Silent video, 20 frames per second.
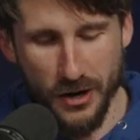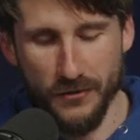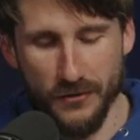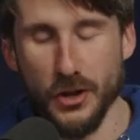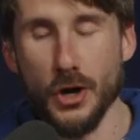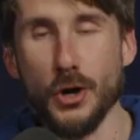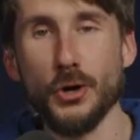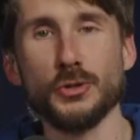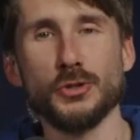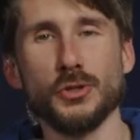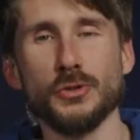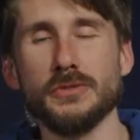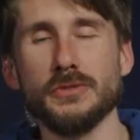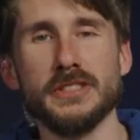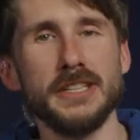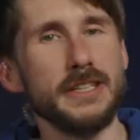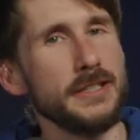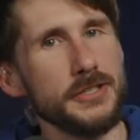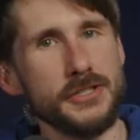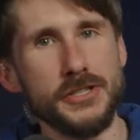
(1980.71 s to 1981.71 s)
of those who
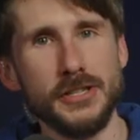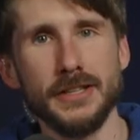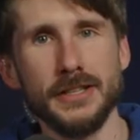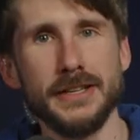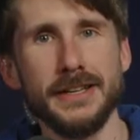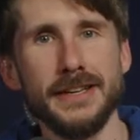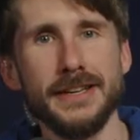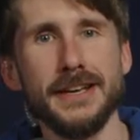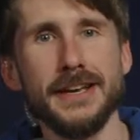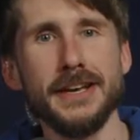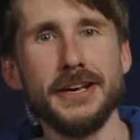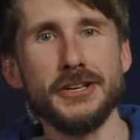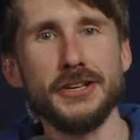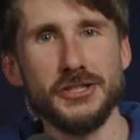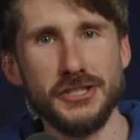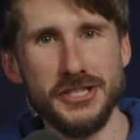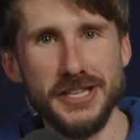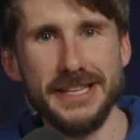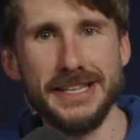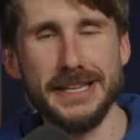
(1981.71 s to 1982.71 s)
diligently
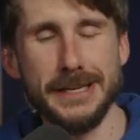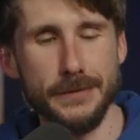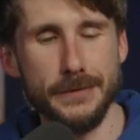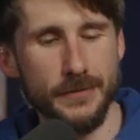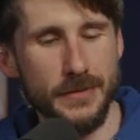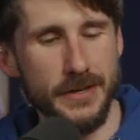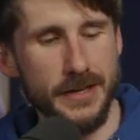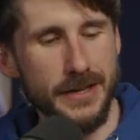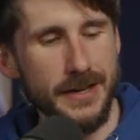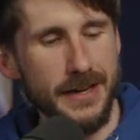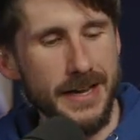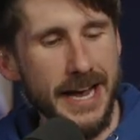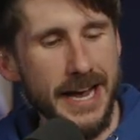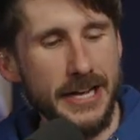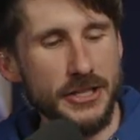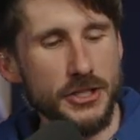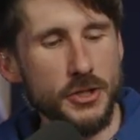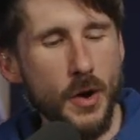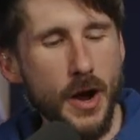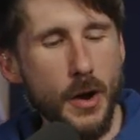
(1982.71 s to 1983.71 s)
seek him.
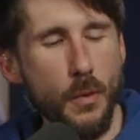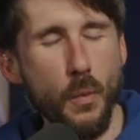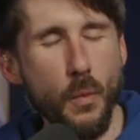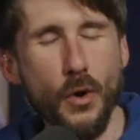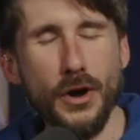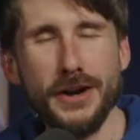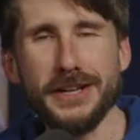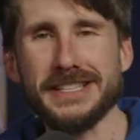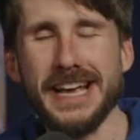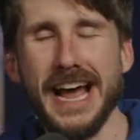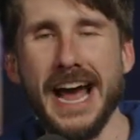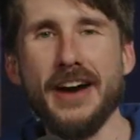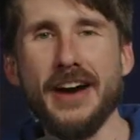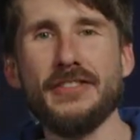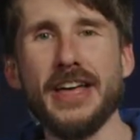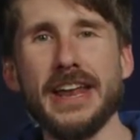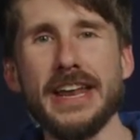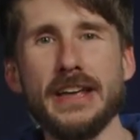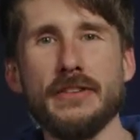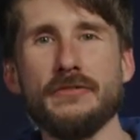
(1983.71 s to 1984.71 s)
And so I wanted to have
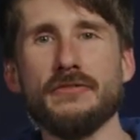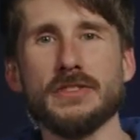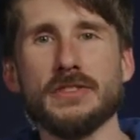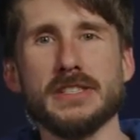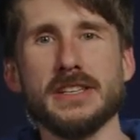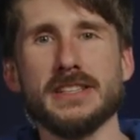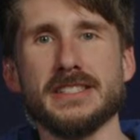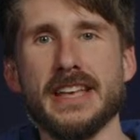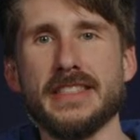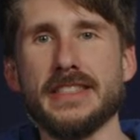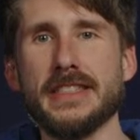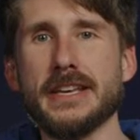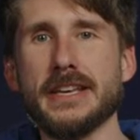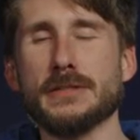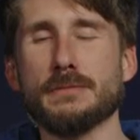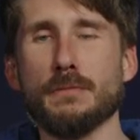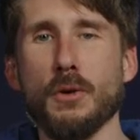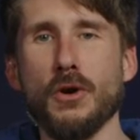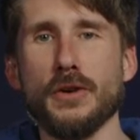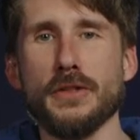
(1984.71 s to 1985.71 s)
that emphasis at
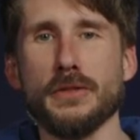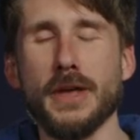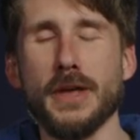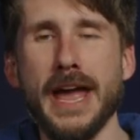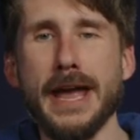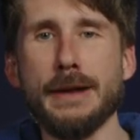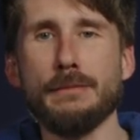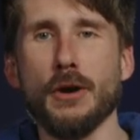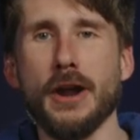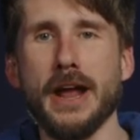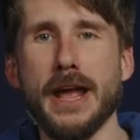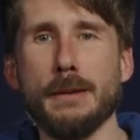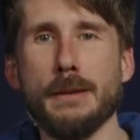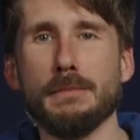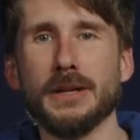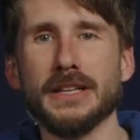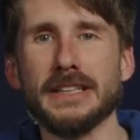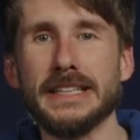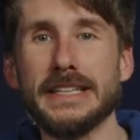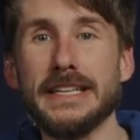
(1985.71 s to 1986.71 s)
this part. Abraham
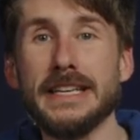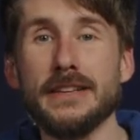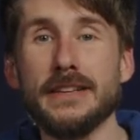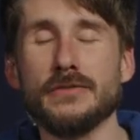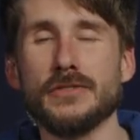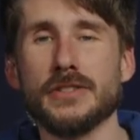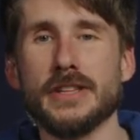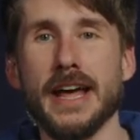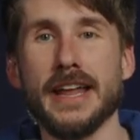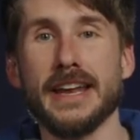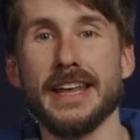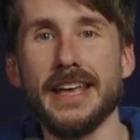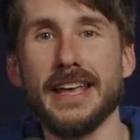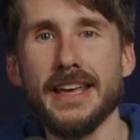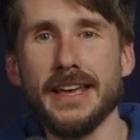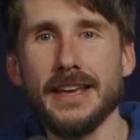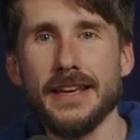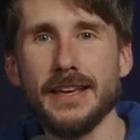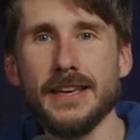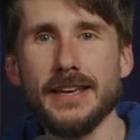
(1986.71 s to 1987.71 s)
believes that
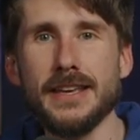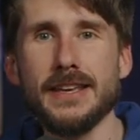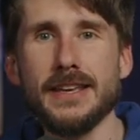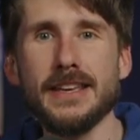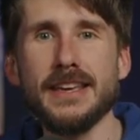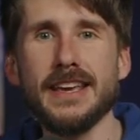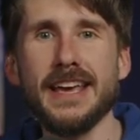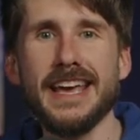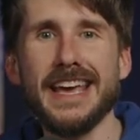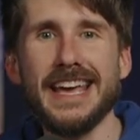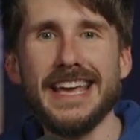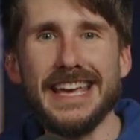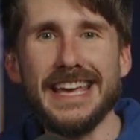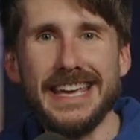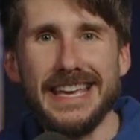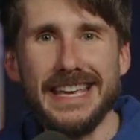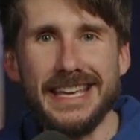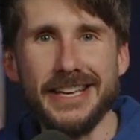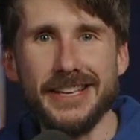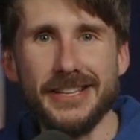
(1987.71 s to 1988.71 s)
he
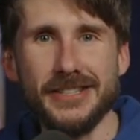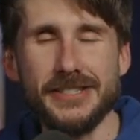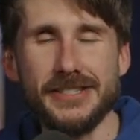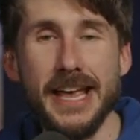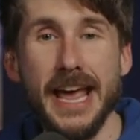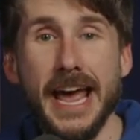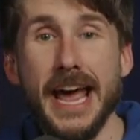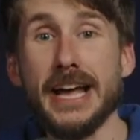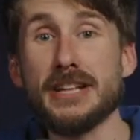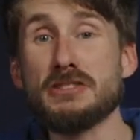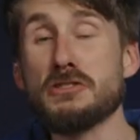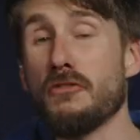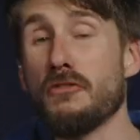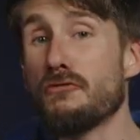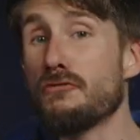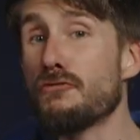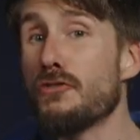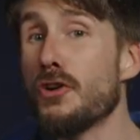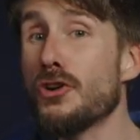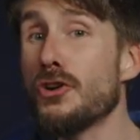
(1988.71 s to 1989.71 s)
is. And to
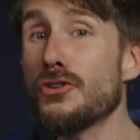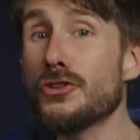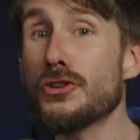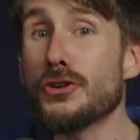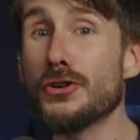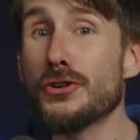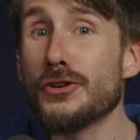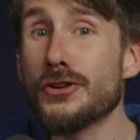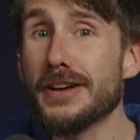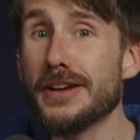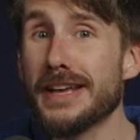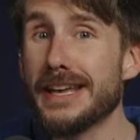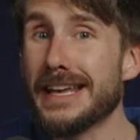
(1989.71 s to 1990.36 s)
further